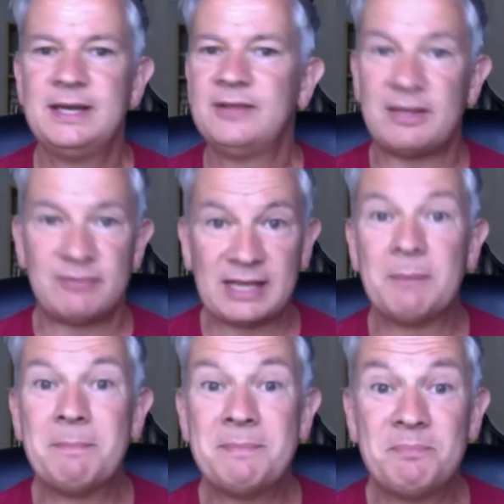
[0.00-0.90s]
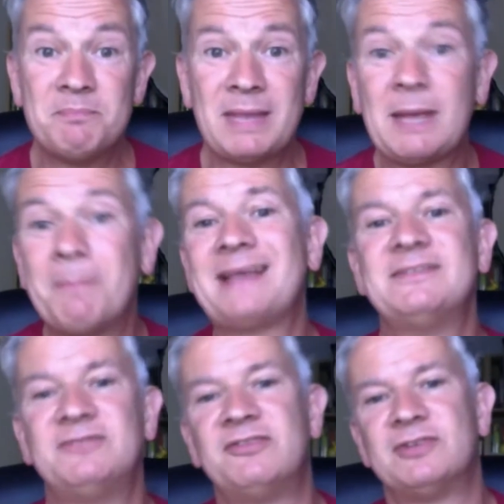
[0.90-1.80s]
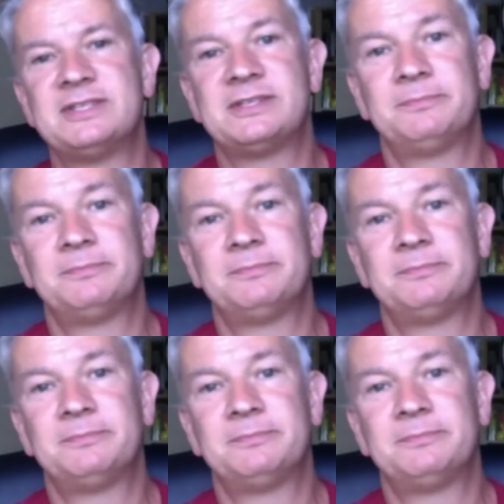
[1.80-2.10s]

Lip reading: they're going to make a massive difference.